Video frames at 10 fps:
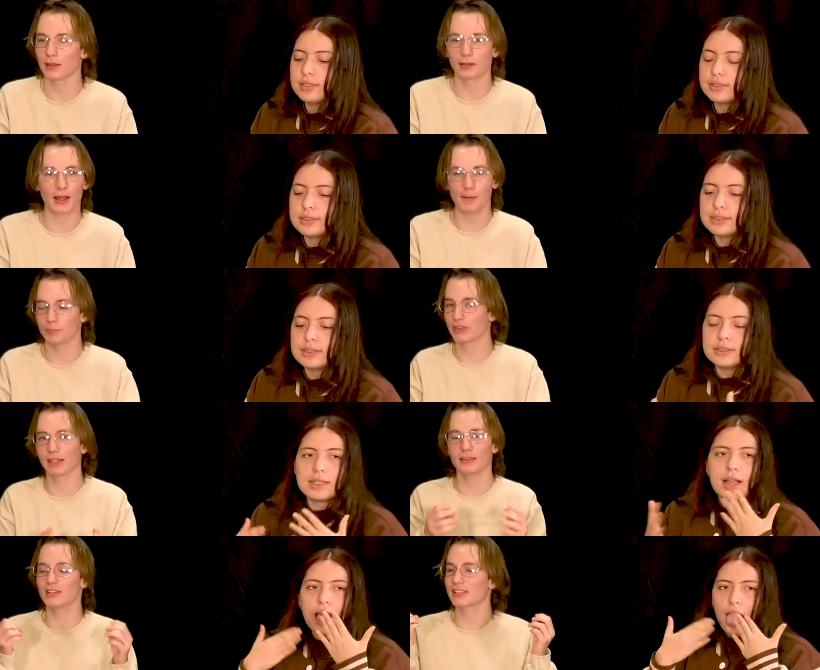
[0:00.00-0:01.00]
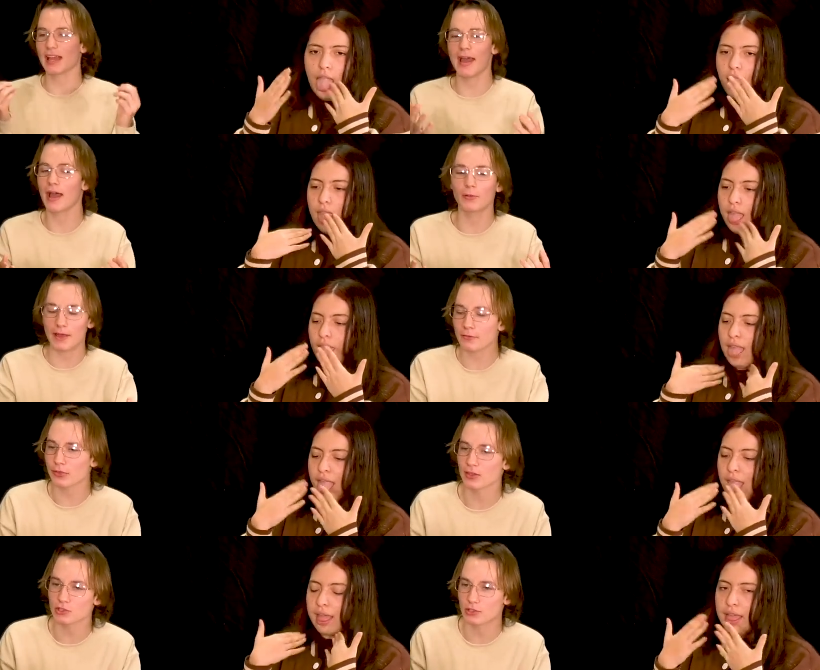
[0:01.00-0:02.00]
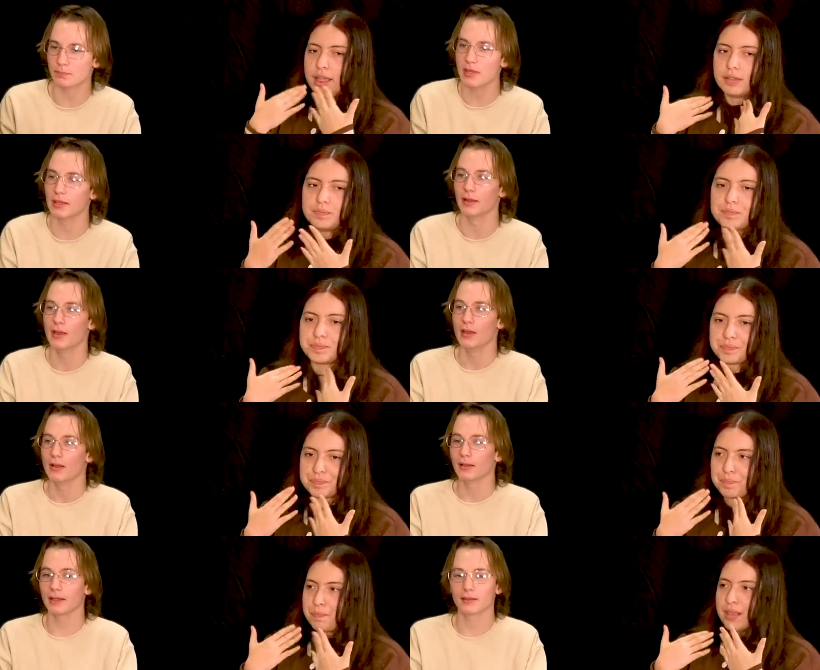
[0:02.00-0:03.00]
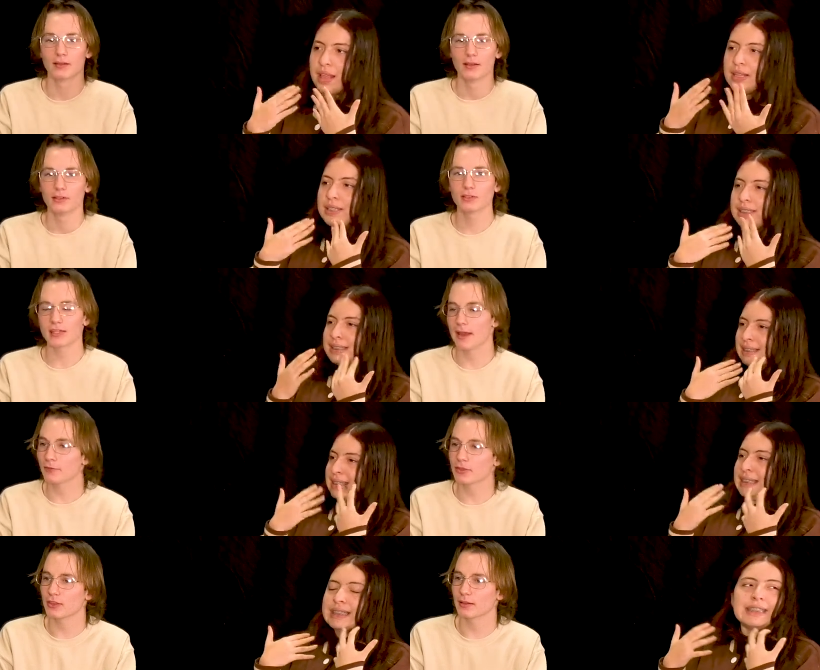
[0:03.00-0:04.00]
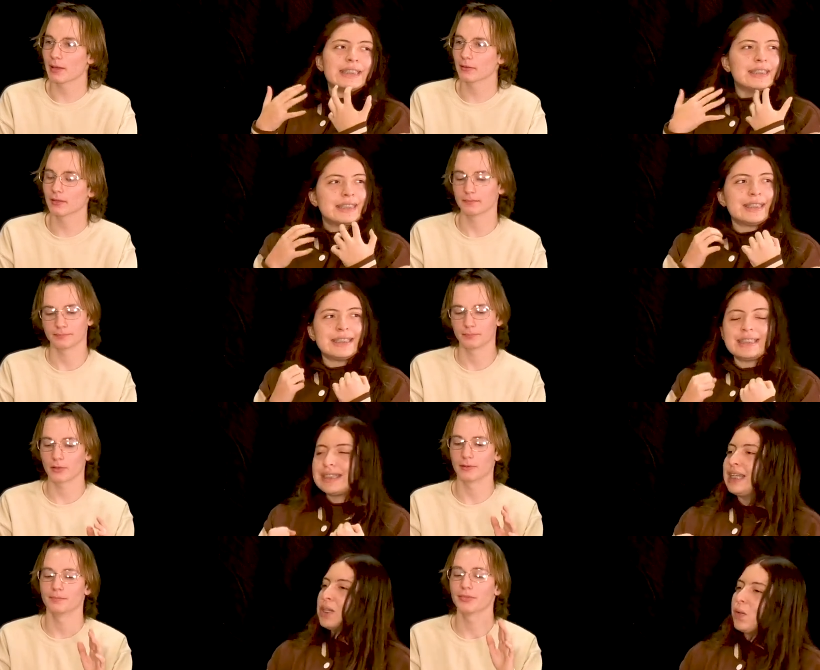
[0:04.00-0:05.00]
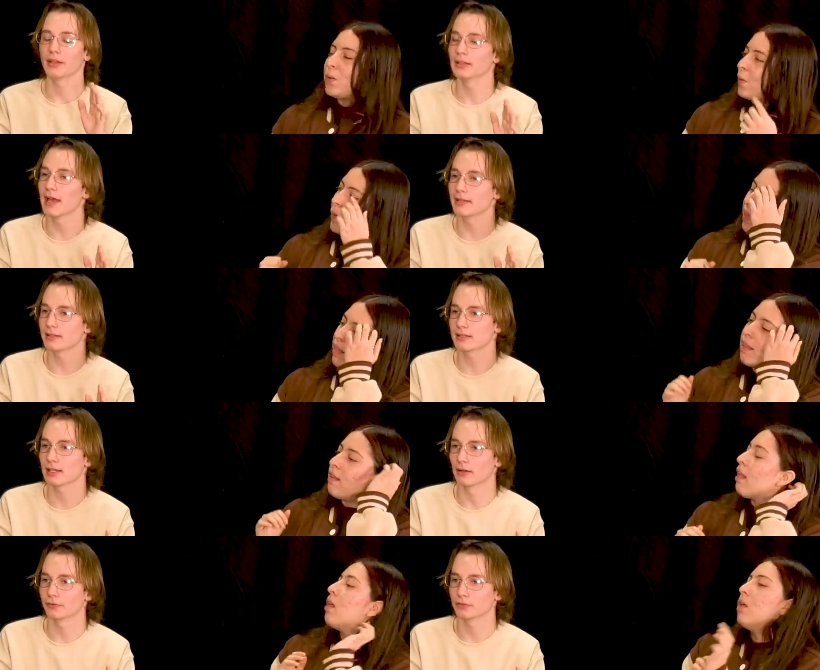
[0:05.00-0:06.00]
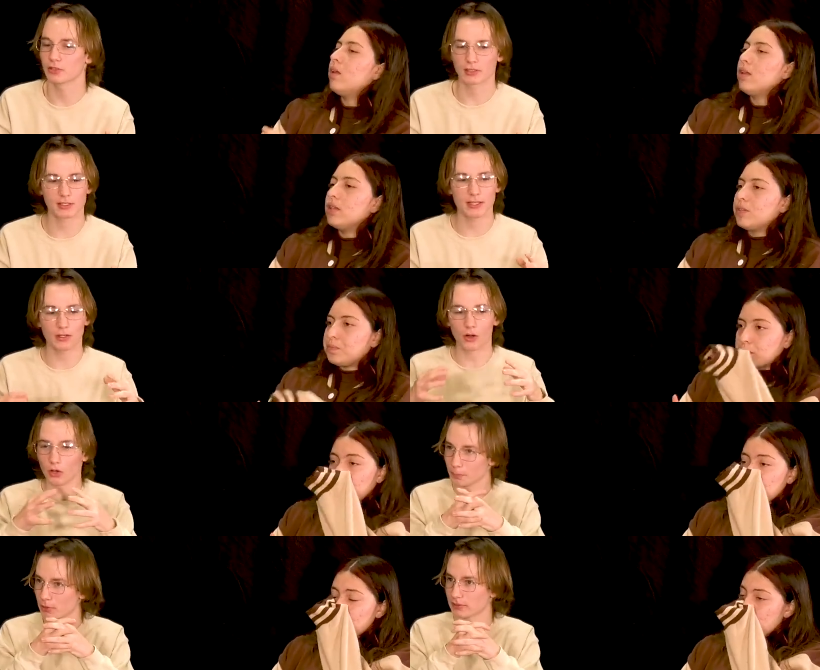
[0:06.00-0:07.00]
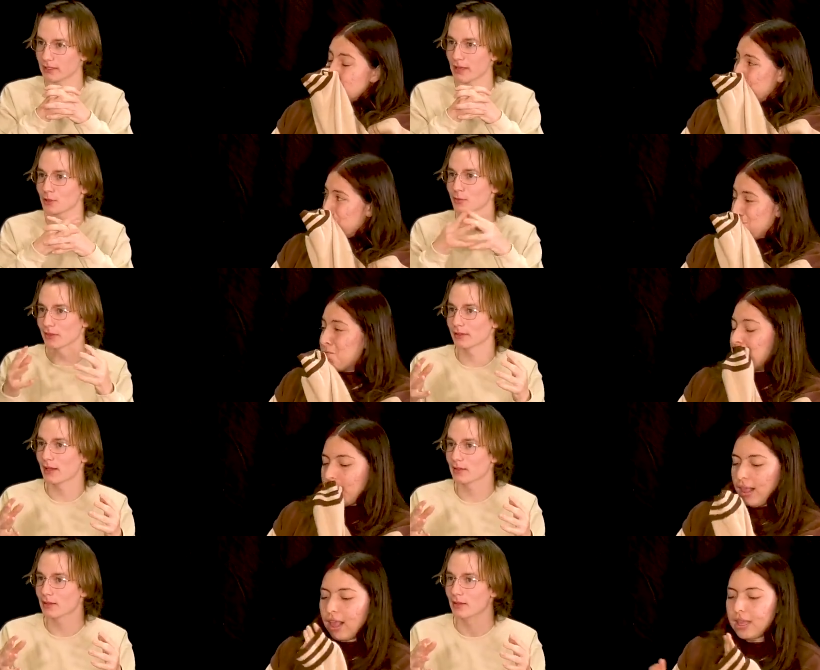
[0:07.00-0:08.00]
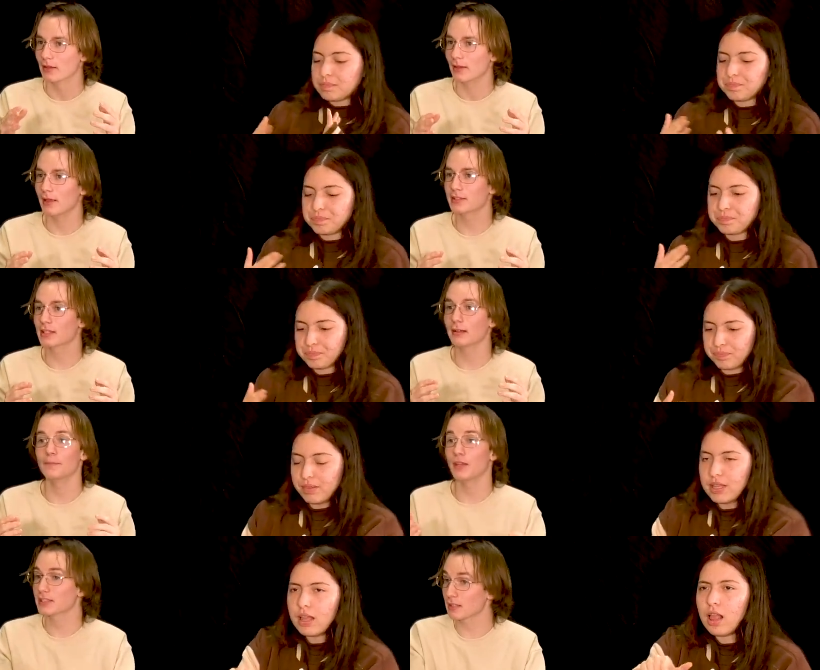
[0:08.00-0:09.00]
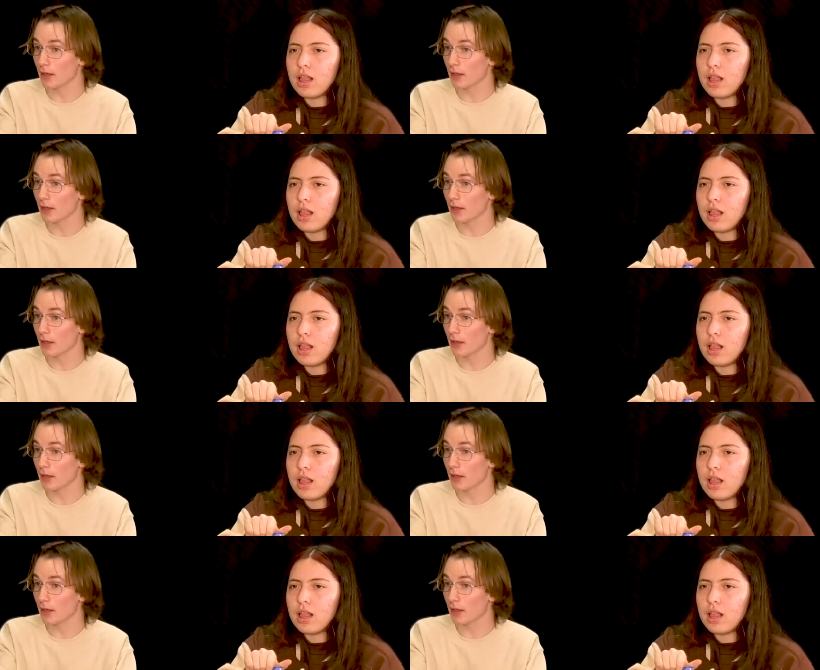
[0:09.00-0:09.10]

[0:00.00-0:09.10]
Speaker 1: the just how everything should be. Like just everything about okay, the lighting itself, just mm -hmm. to mm-hmm. see it all put together with the lighting. It's colorful. It's, it's